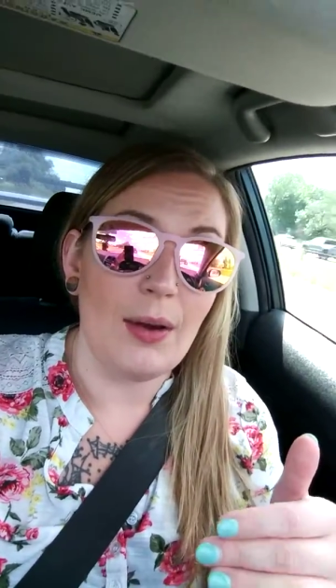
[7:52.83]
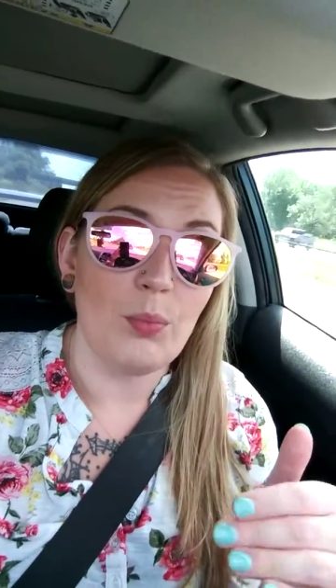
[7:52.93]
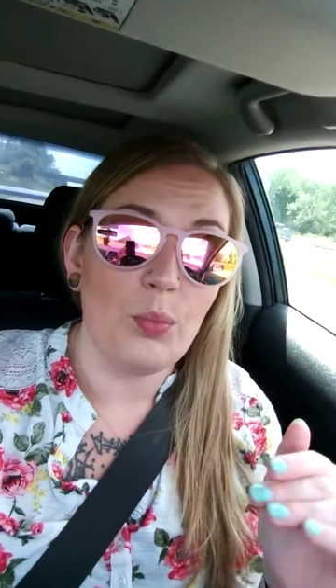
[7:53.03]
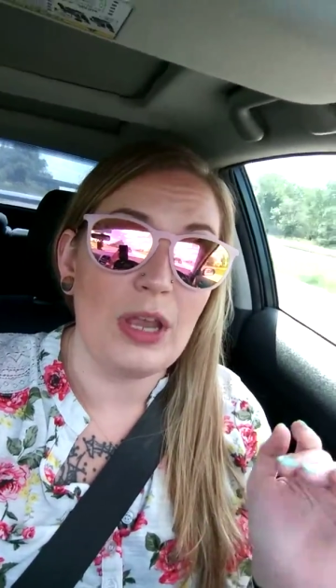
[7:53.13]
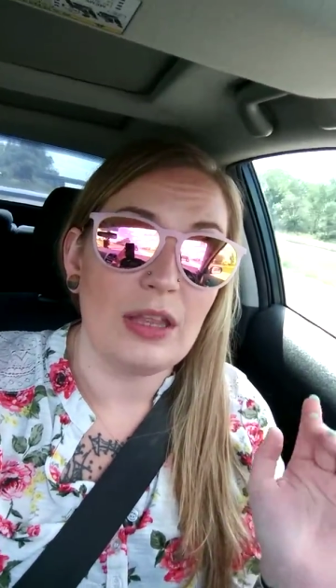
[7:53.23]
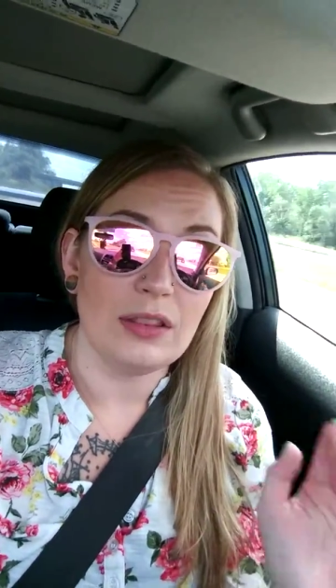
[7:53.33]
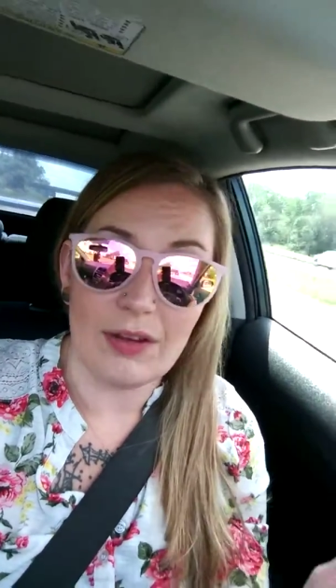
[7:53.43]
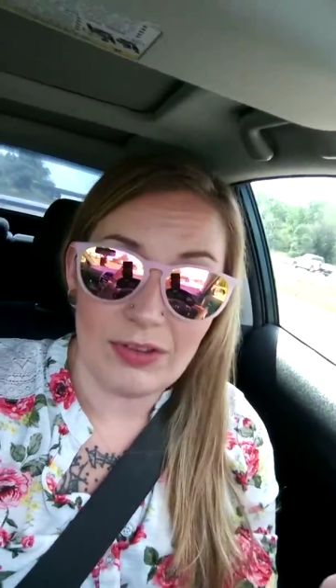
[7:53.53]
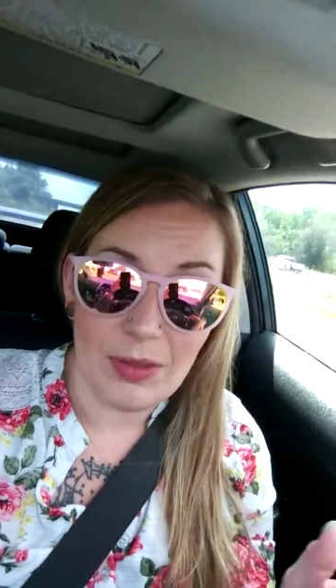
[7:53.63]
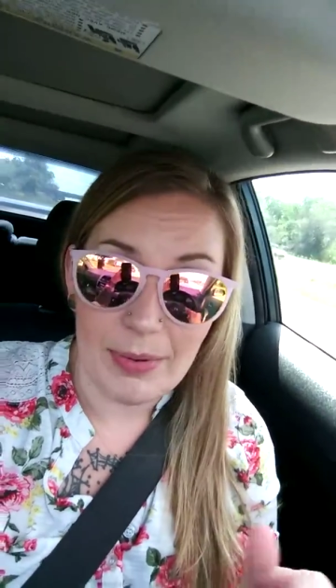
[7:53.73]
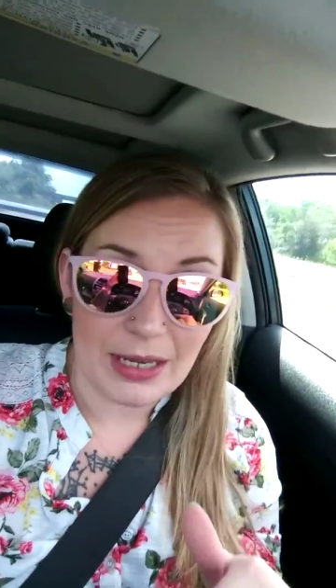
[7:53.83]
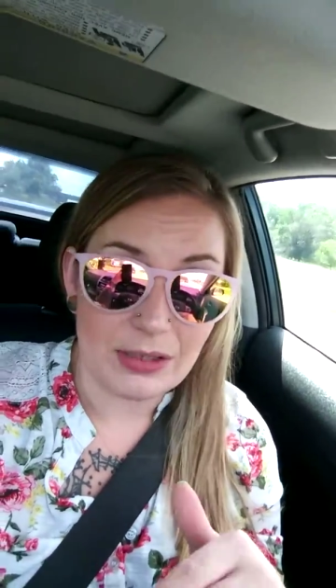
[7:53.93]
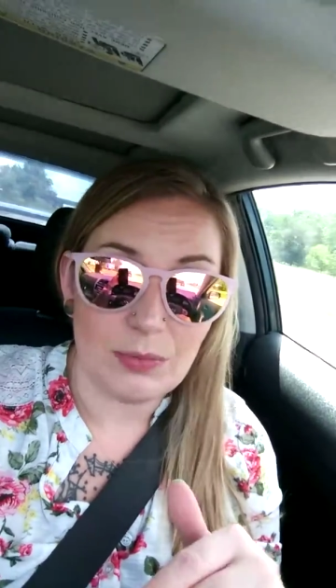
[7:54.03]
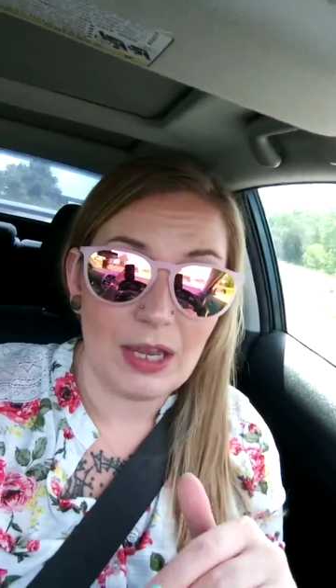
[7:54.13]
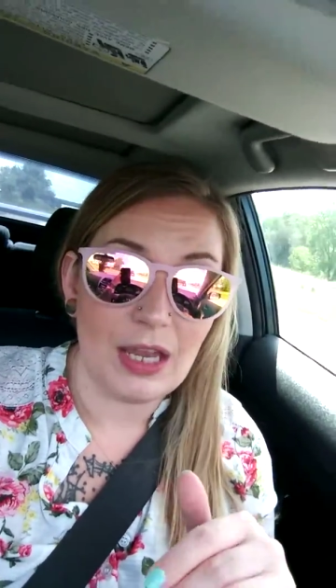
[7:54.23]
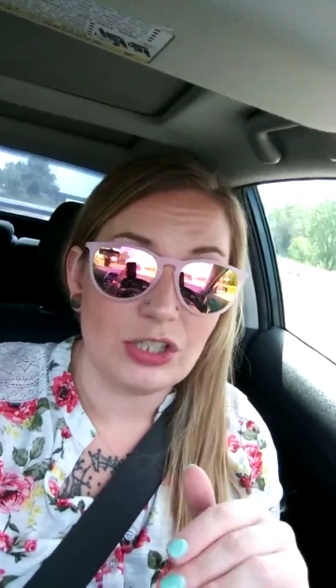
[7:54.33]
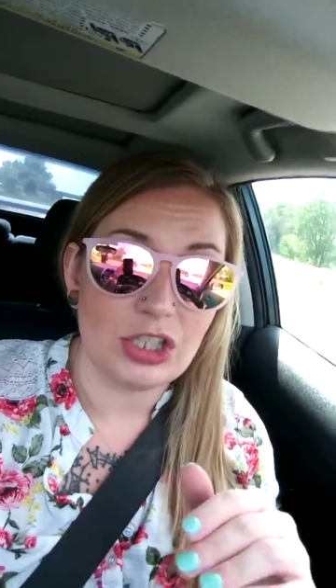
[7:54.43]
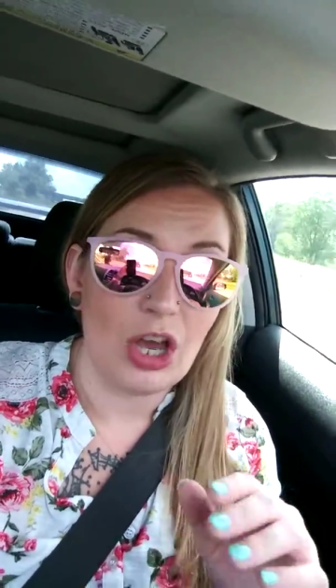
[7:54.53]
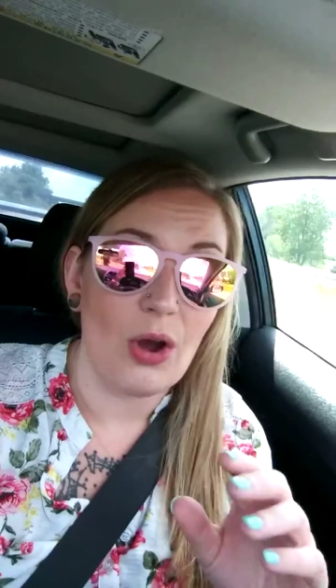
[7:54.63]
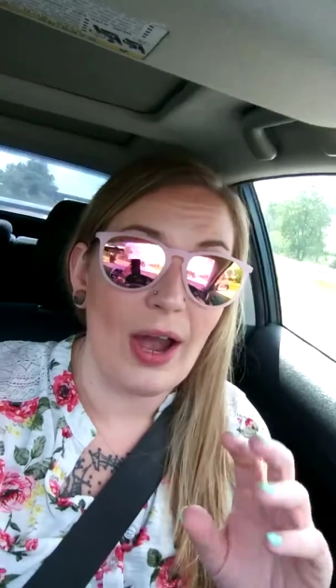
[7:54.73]
We live in the basement,
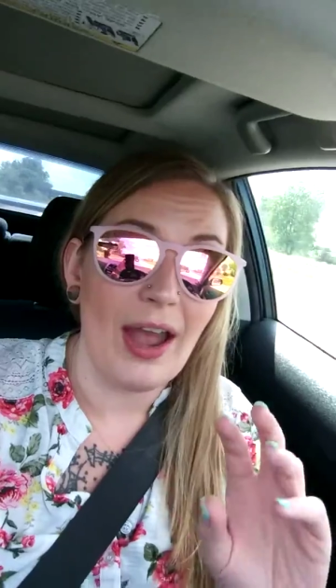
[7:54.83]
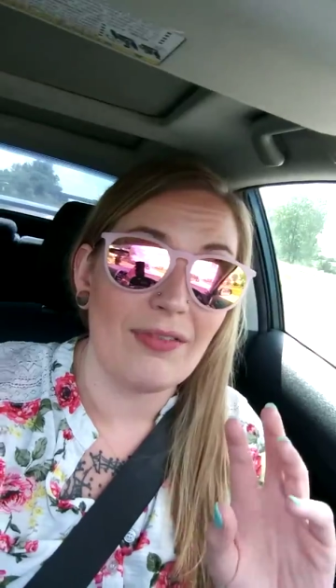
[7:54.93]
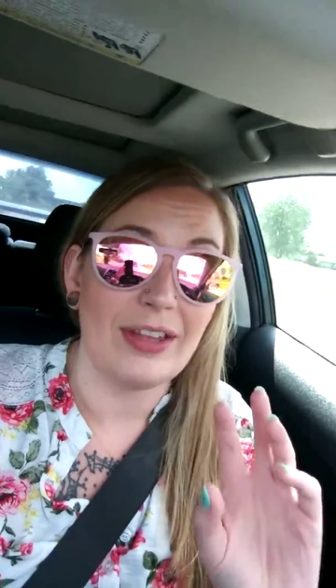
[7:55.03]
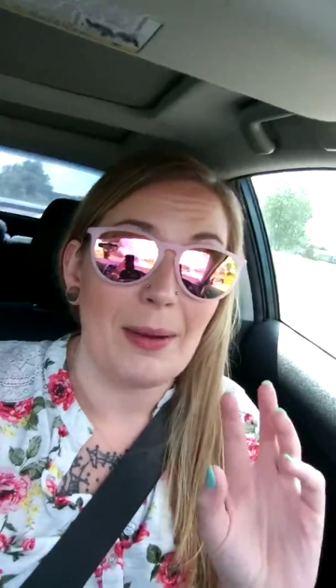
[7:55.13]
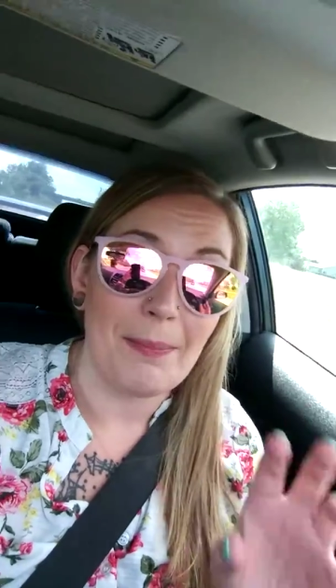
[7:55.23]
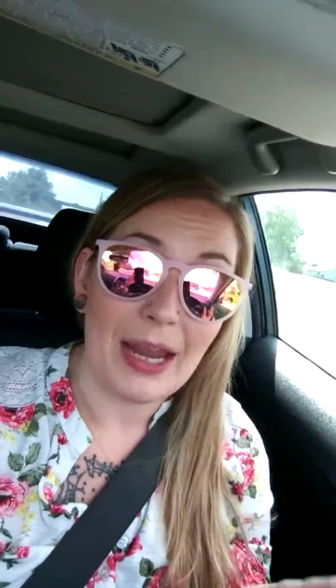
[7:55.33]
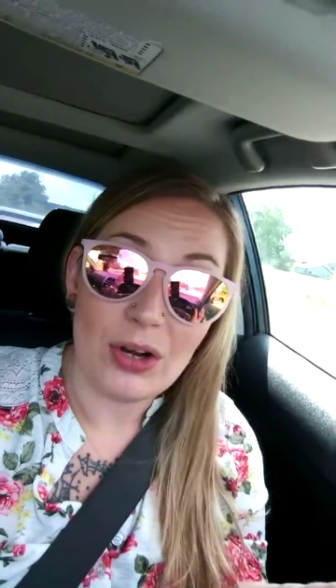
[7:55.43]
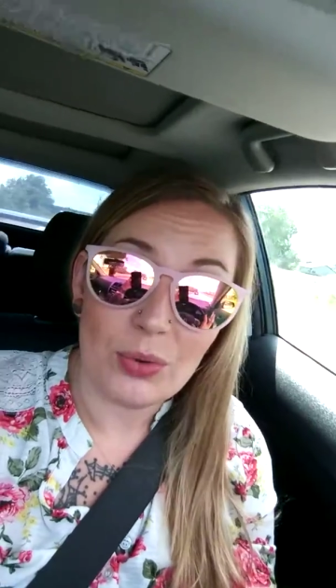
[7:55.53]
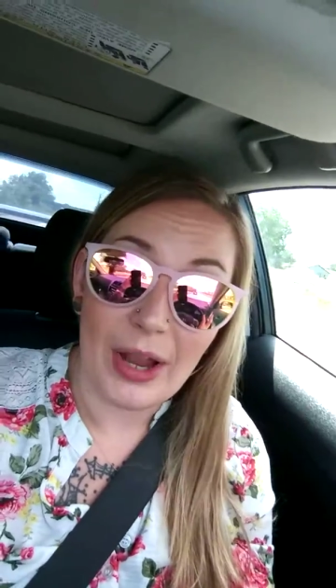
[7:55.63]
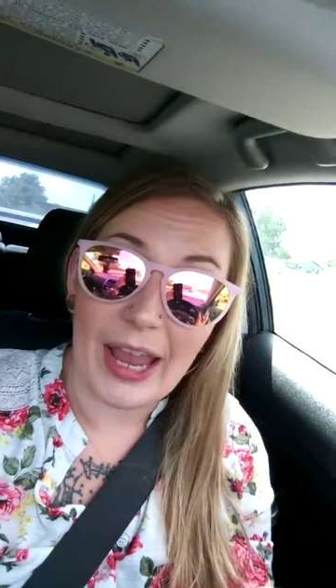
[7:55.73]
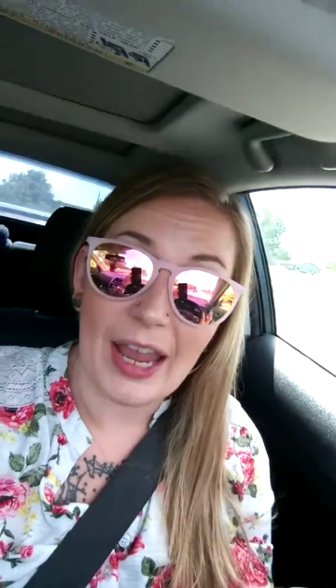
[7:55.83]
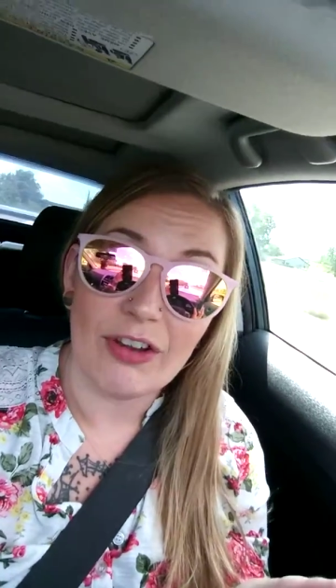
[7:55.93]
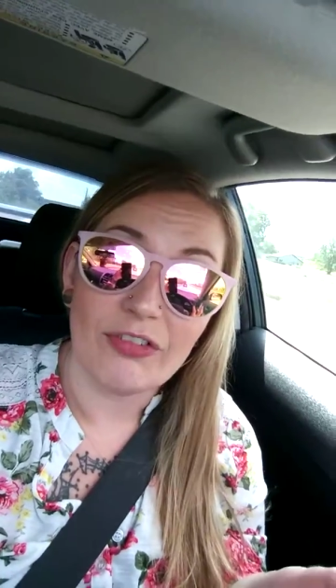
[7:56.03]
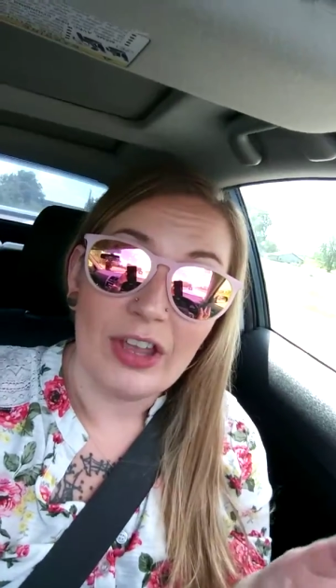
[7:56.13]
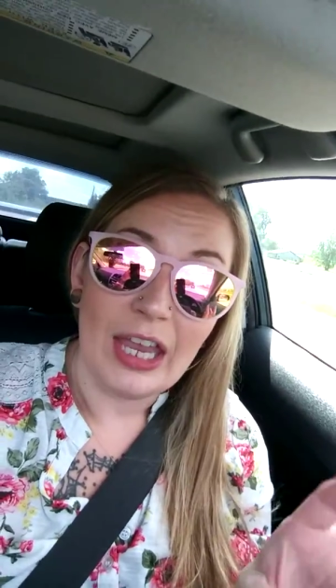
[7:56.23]
so I have like a microwave